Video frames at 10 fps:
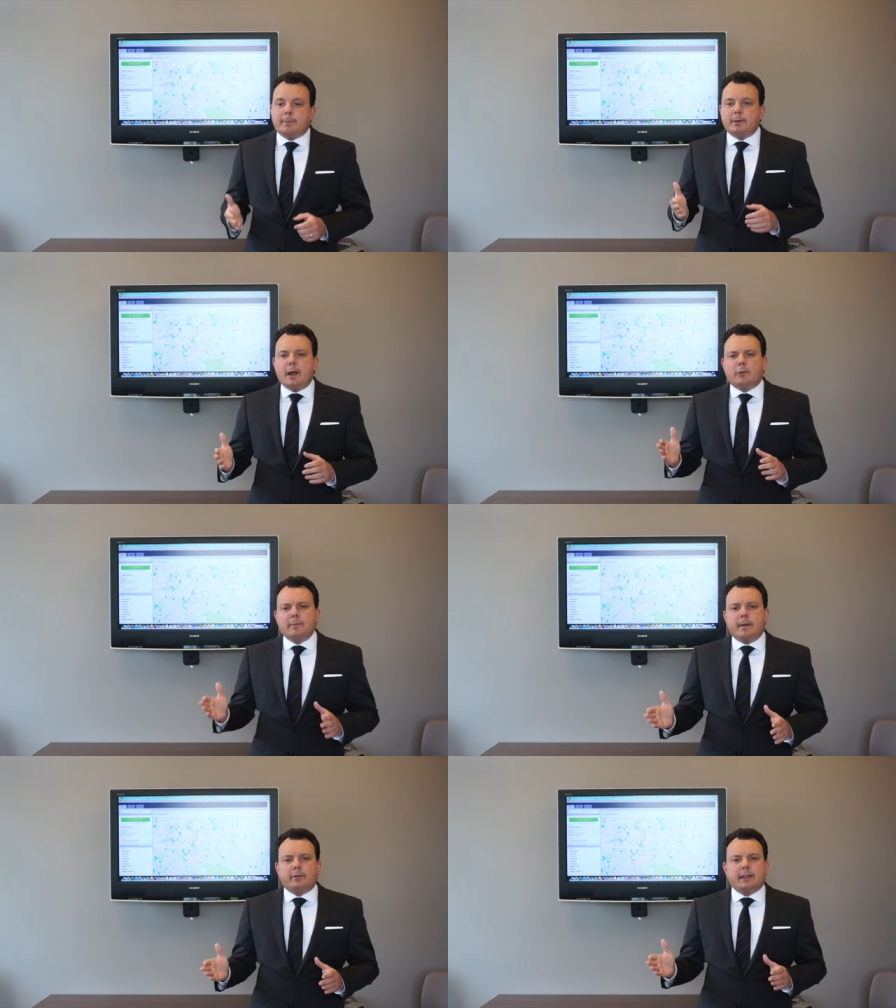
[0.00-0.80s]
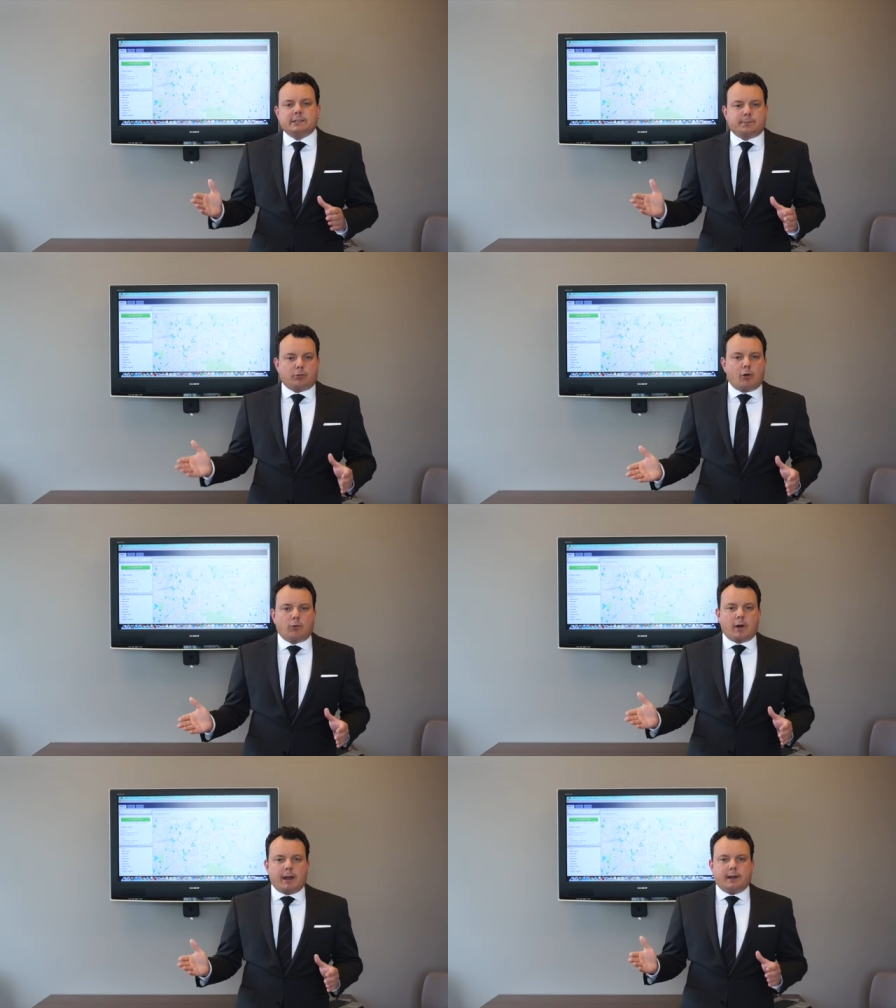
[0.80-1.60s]
But now remember that's
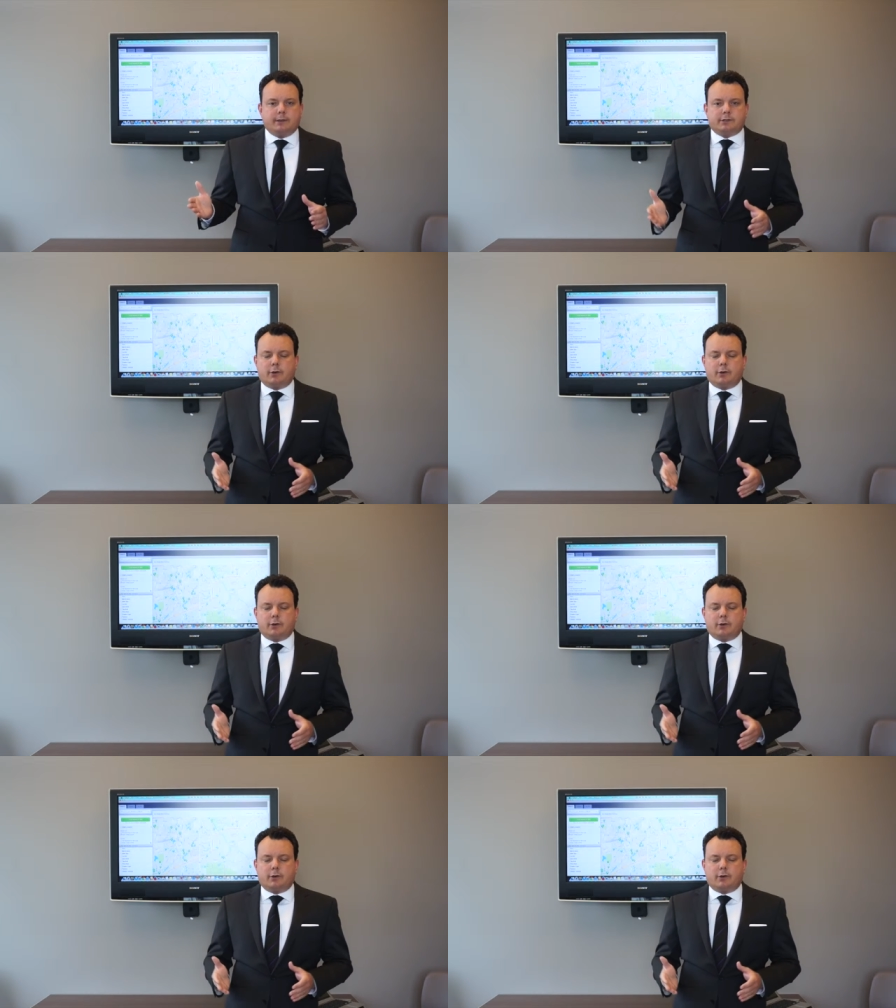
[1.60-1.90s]
prorated.